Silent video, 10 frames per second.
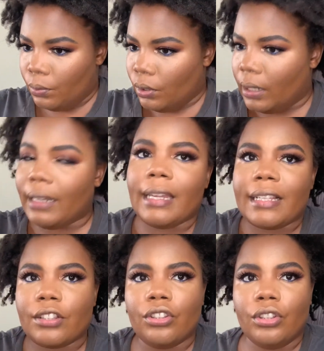
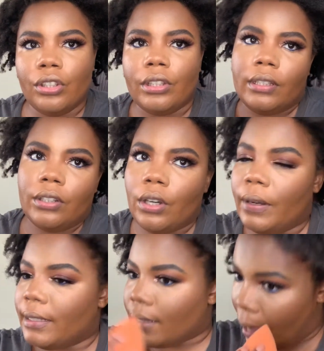unless, you know,
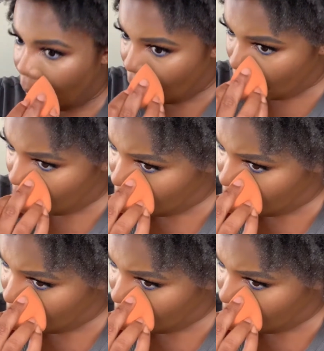it's time